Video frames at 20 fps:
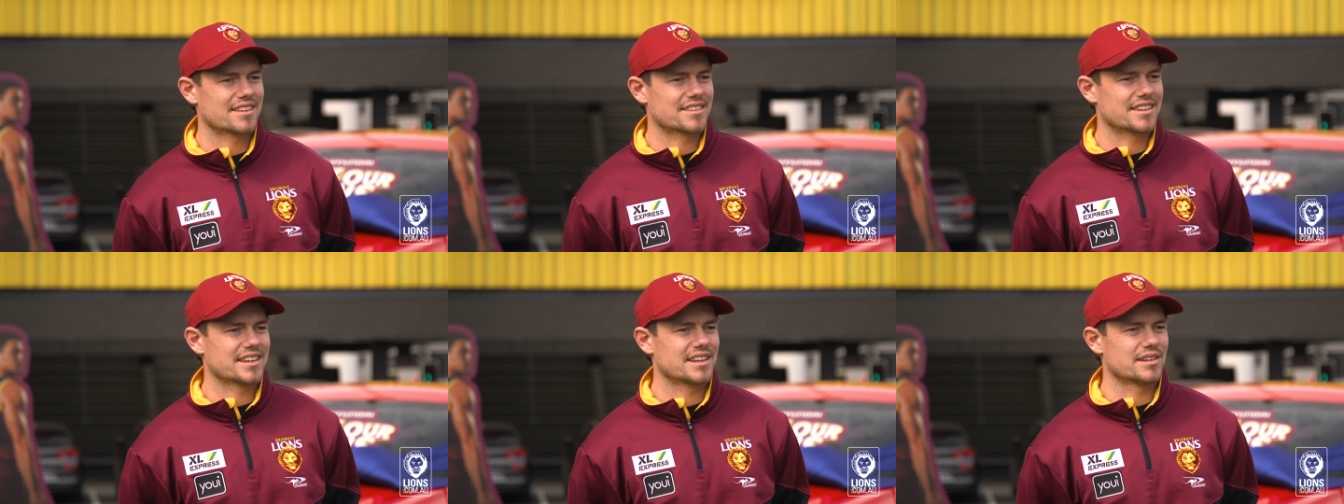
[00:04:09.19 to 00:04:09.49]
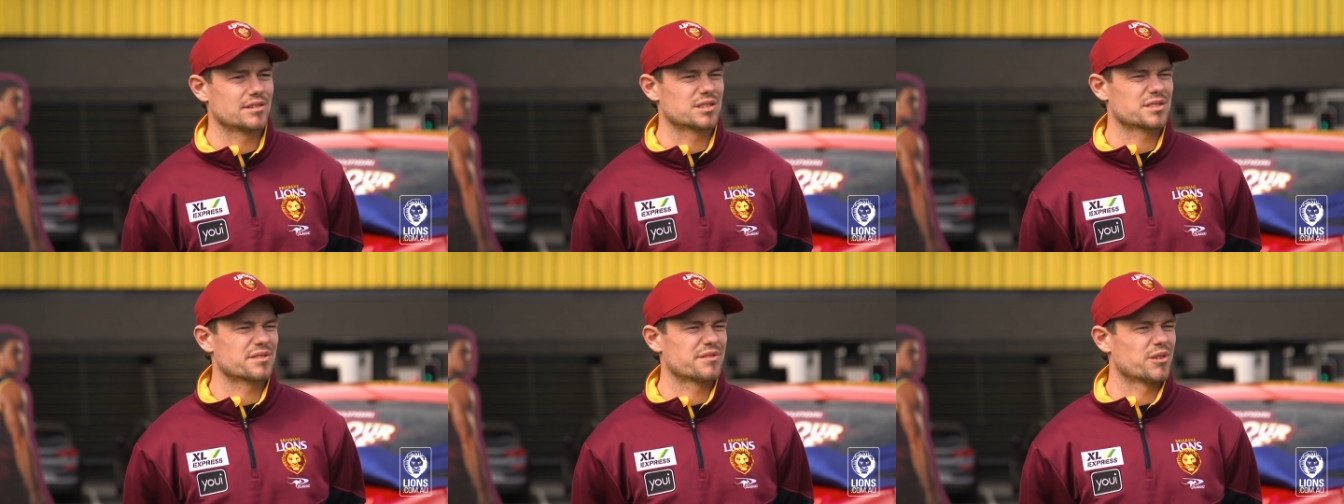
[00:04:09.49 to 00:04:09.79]
I think
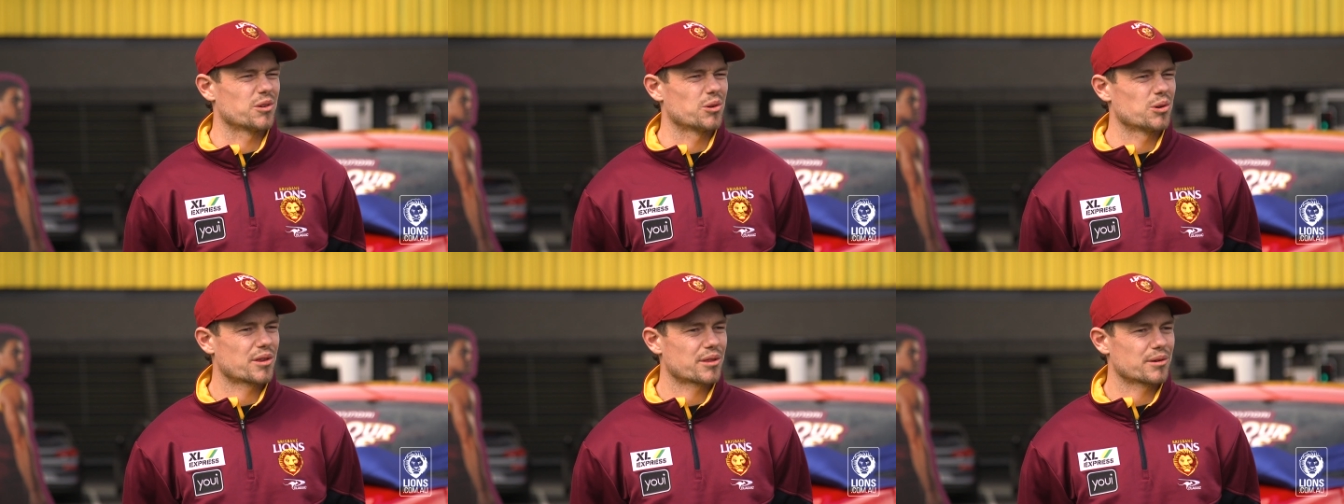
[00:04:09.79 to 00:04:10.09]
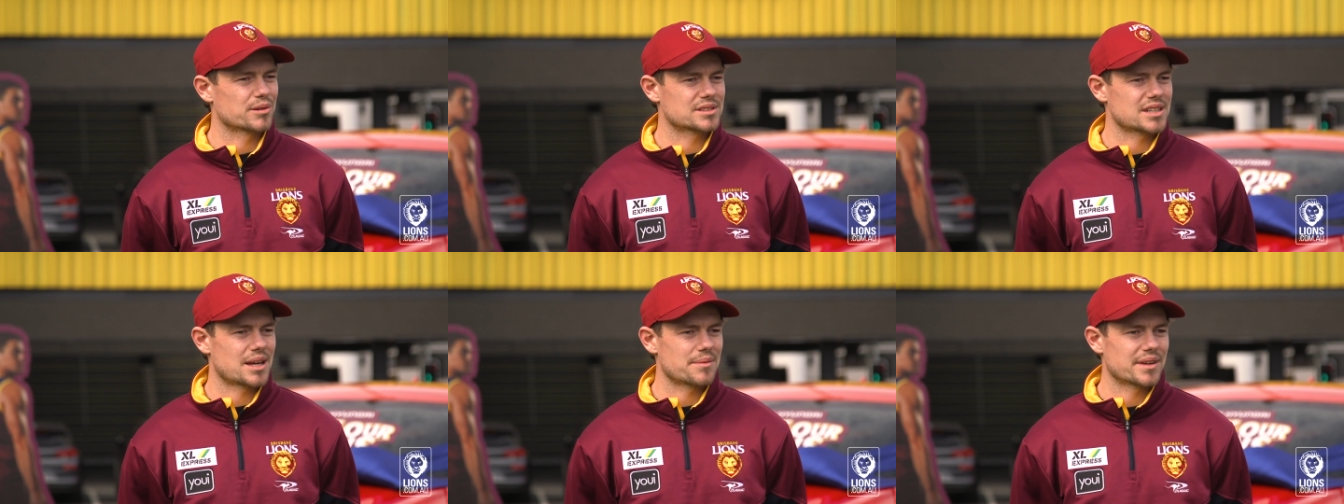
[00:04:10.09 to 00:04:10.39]
he was fourth
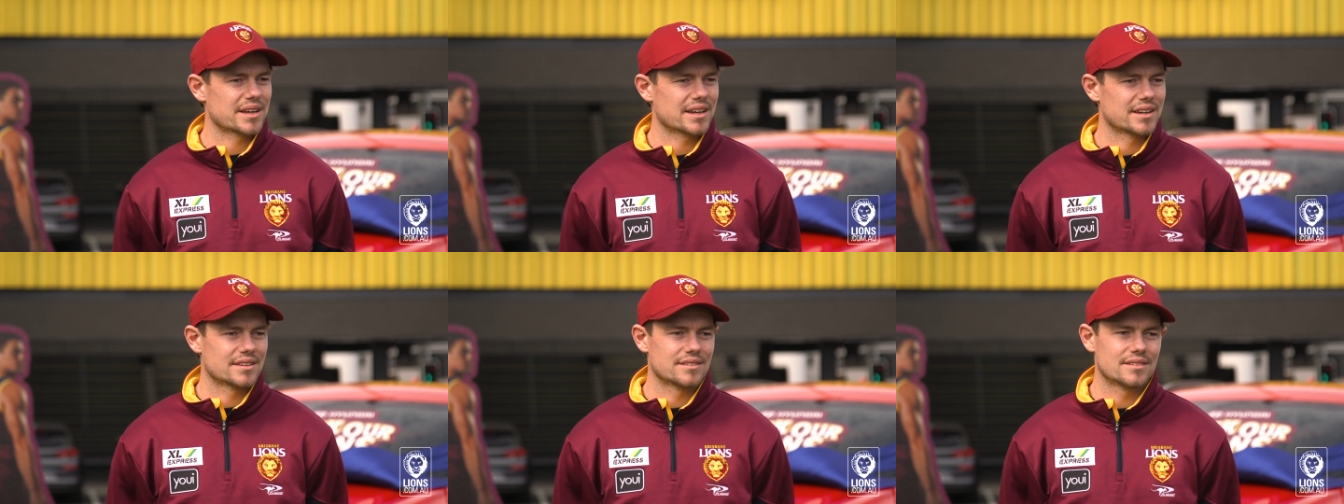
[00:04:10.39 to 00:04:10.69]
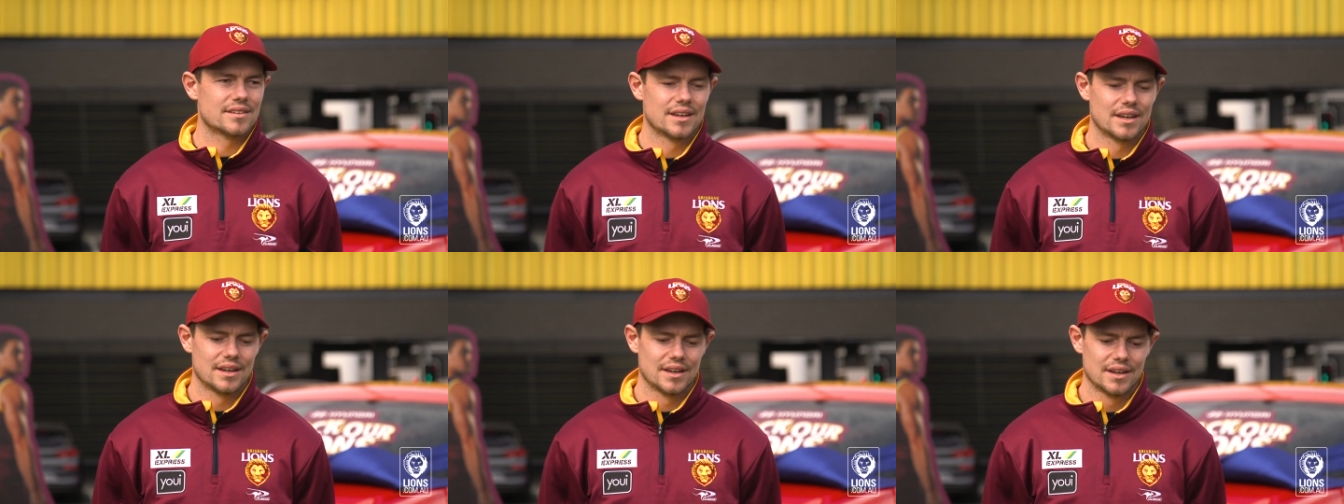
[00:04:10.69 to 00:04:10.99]
or something,
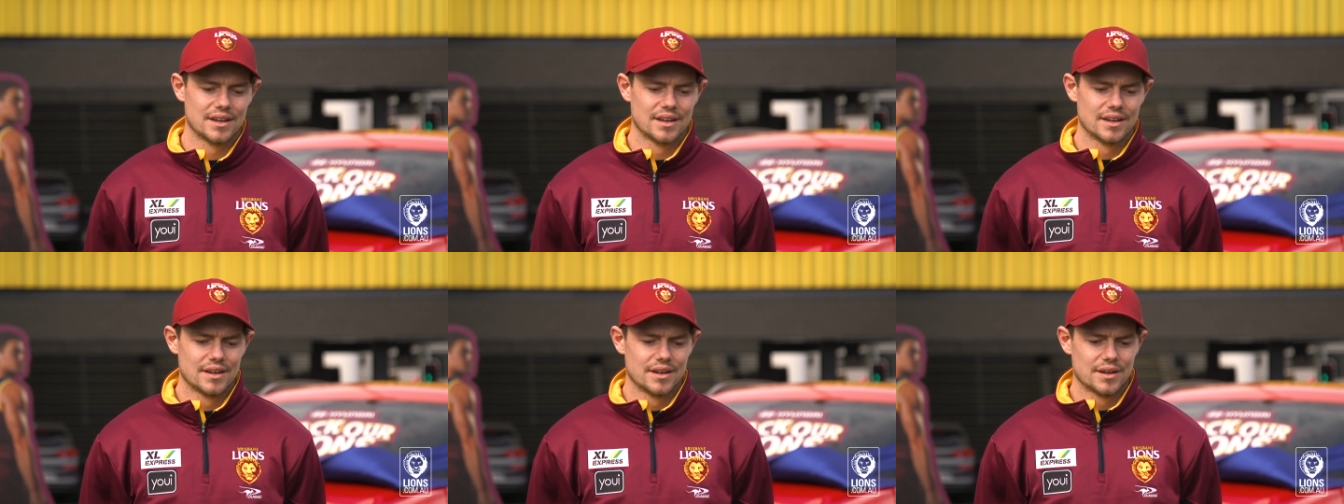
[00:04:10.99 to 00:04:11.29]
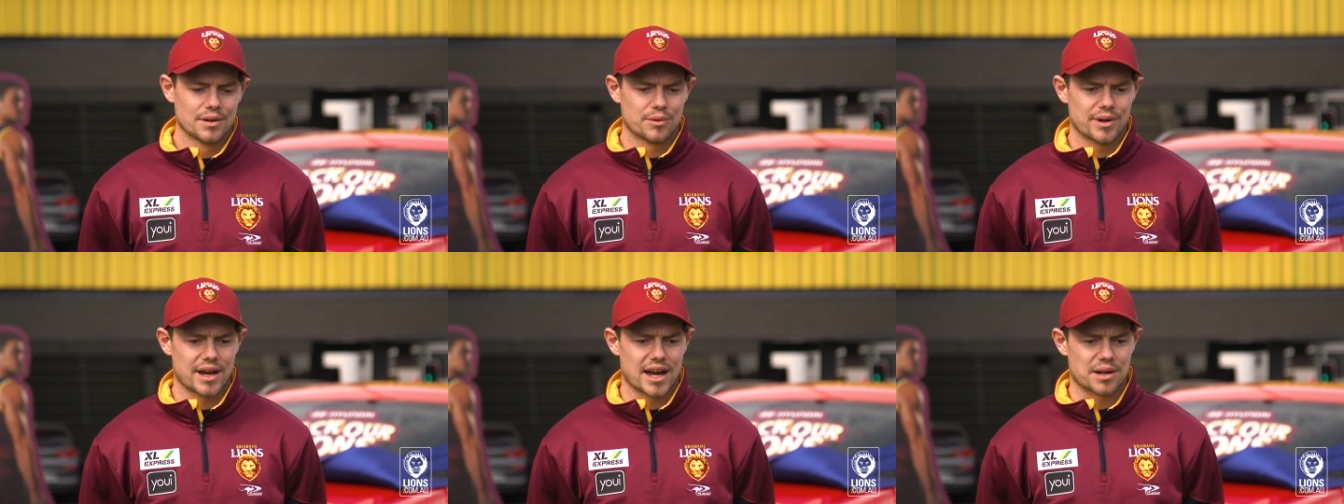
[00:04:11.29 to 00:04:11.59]
and
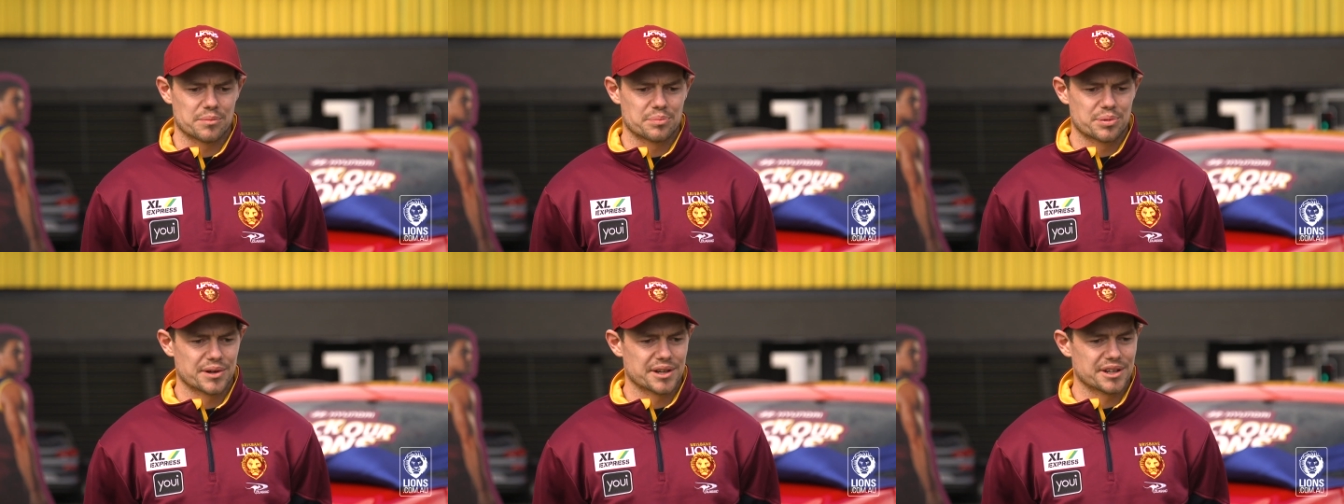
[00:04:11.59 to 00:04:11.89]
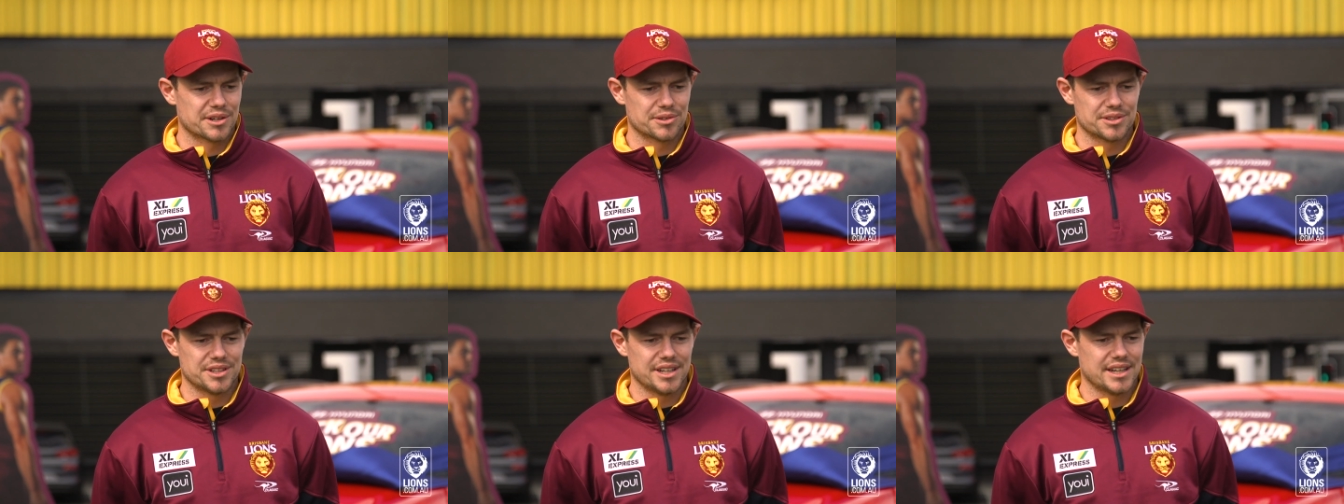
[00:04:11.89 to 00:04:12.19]
we had a
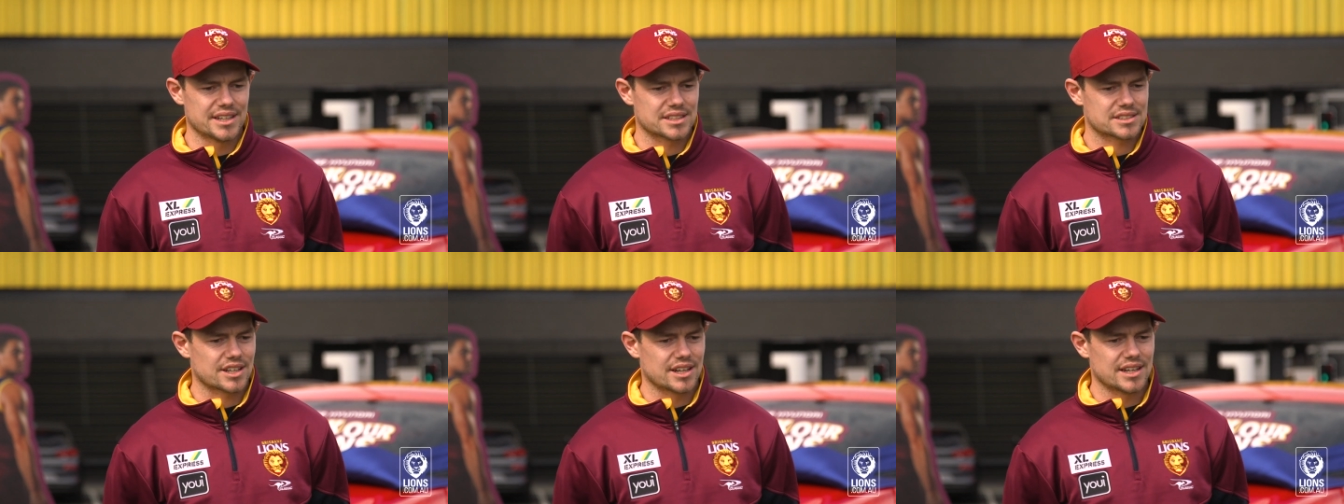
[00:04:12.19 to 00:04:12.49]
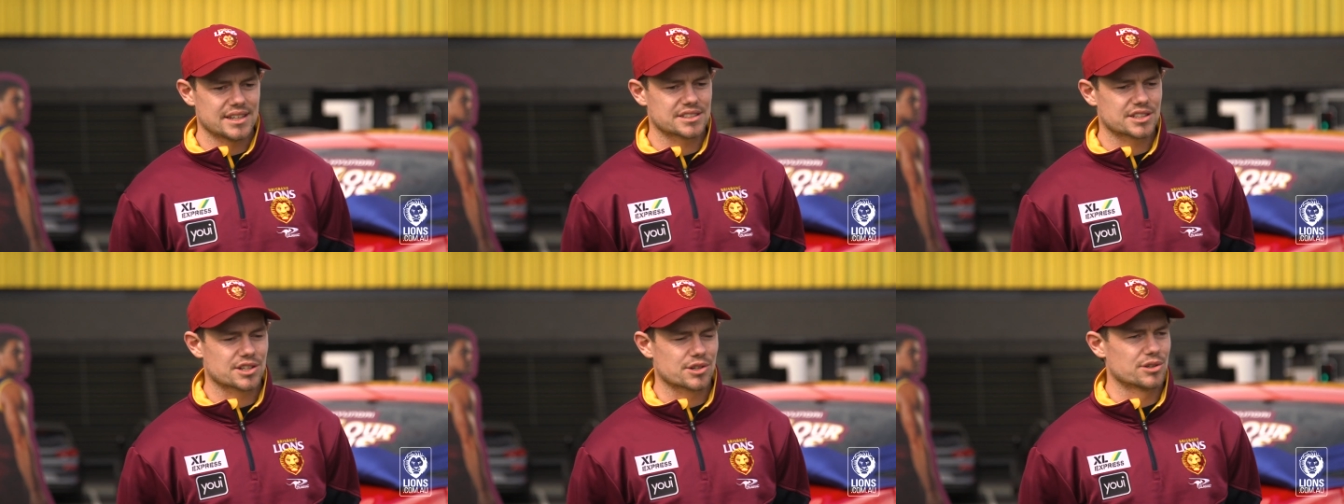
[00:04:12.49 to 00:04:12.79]
pretty good year, so
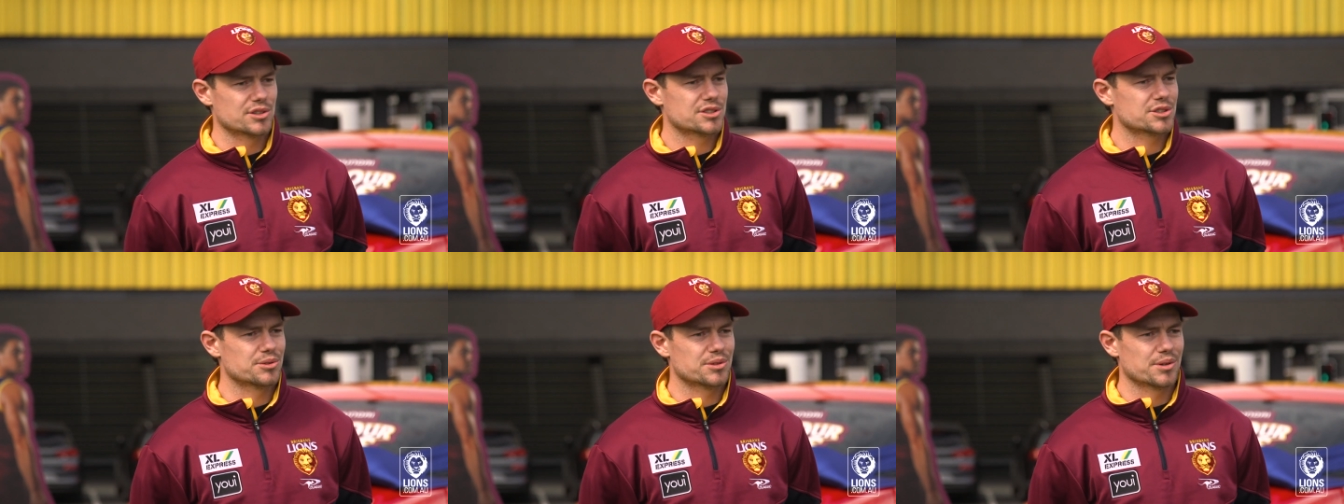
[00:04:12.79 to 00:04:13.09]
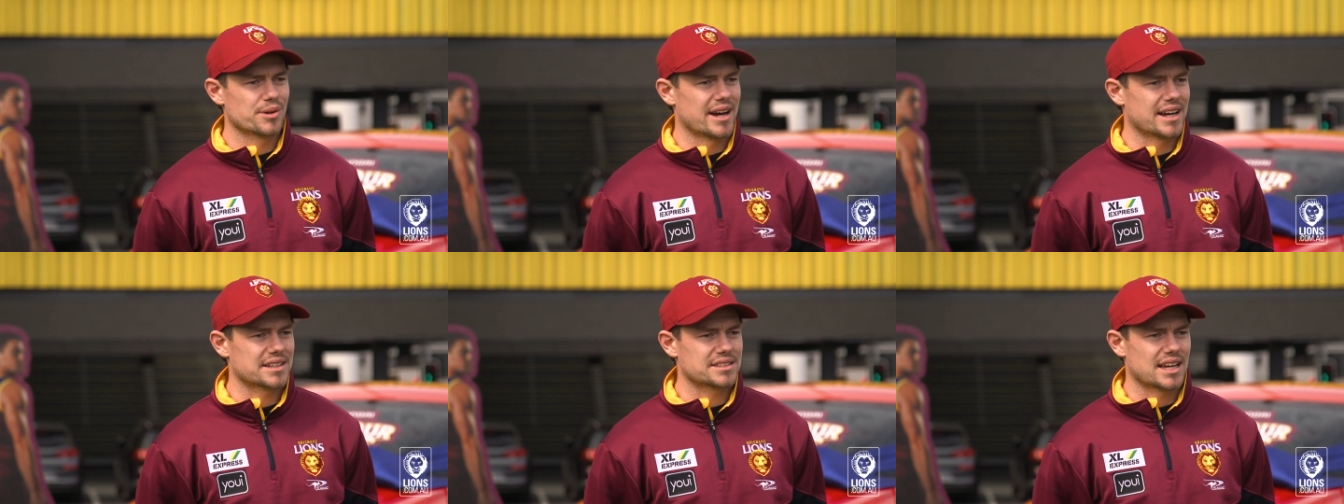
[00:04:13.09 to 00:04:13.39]
he's crucial
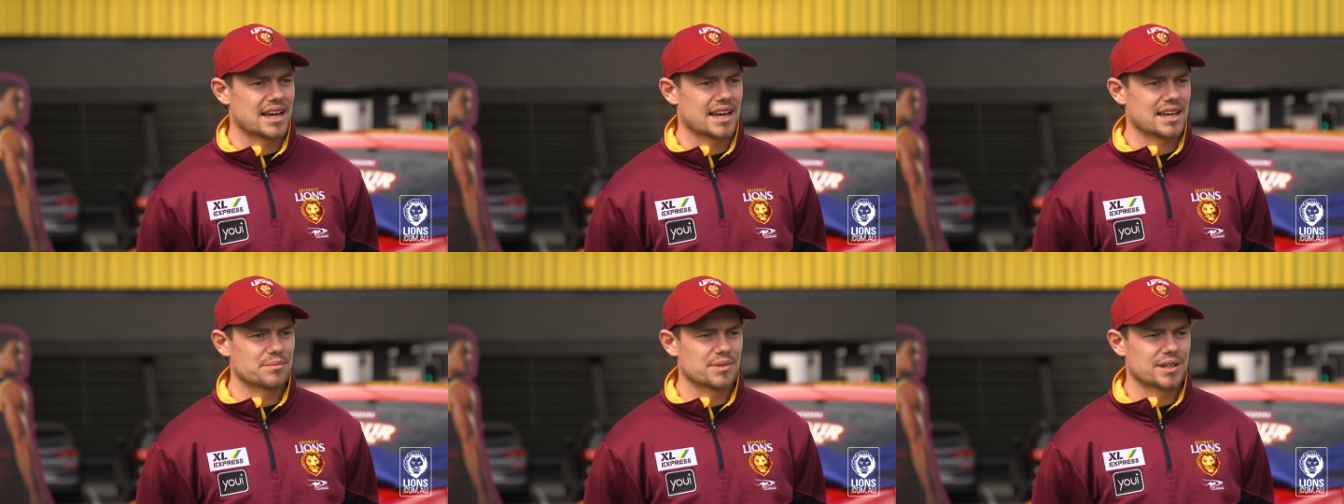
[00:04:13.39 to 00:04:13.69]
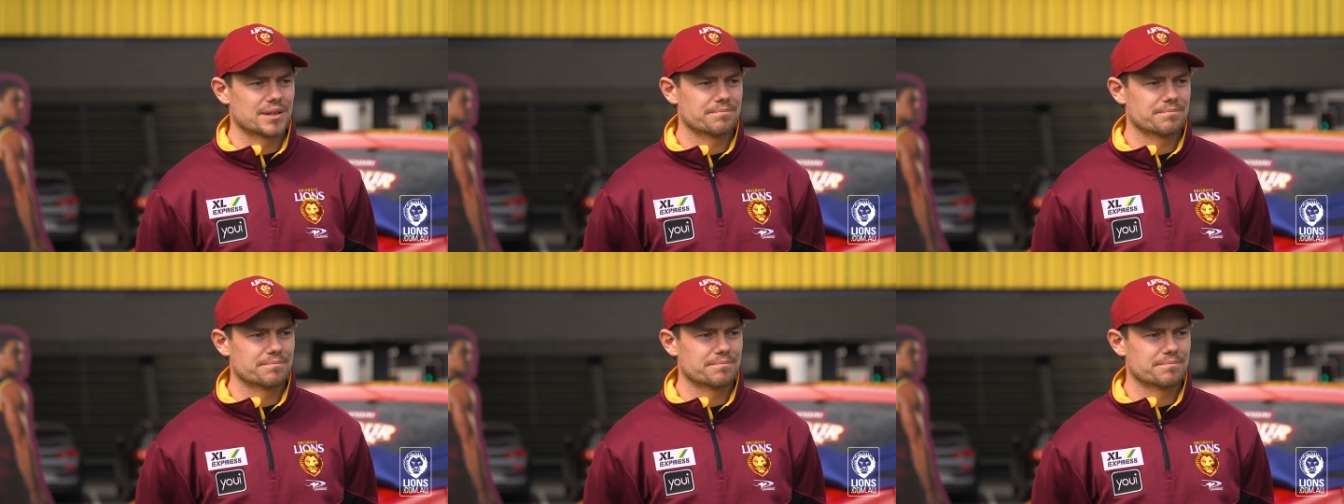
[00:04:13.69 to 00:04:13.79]
to our team.